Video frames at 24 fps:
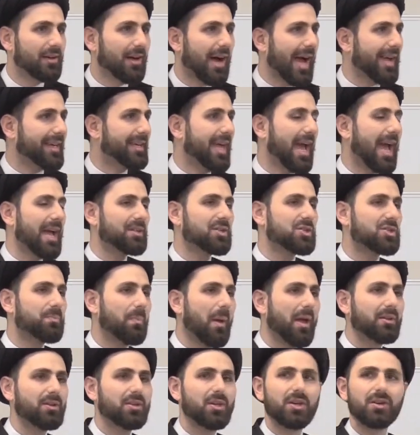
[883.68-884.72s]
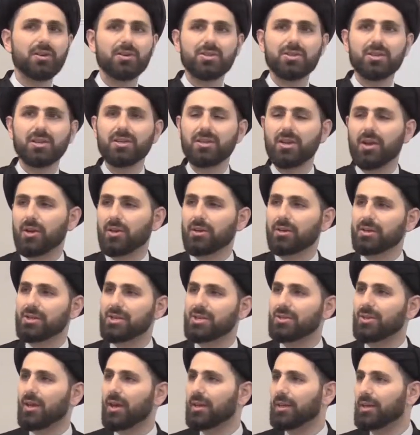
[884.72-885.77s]
I can't spend years and years
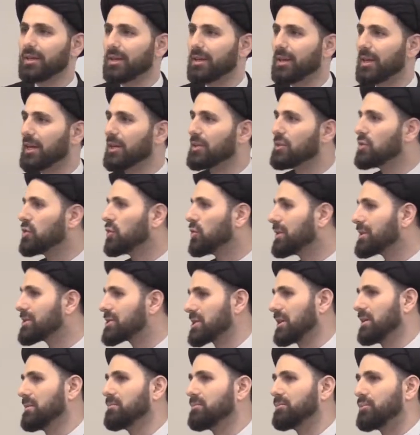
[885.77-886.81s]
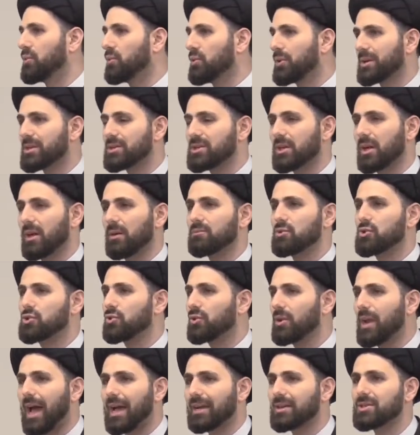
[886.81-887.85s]
studying Hinduism, Buddhism,
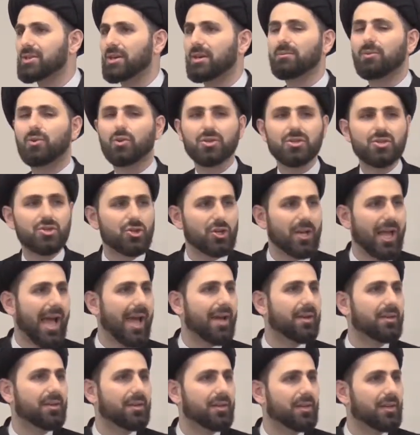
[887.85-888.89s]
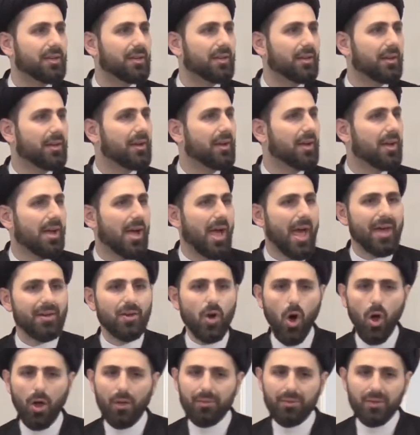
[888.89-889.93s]
Judaism, Christianity, and
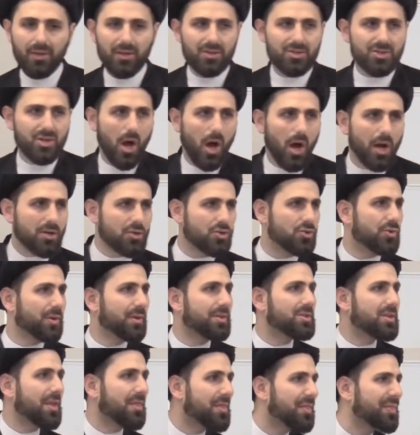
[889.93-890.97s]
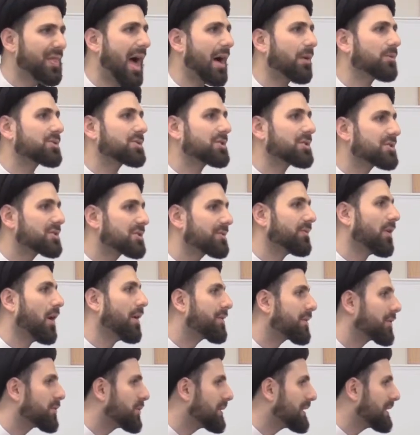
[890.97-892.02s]
all these hundreds and thousands of
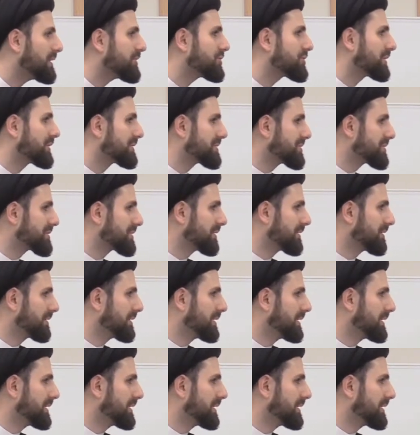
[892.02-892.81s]
other religions.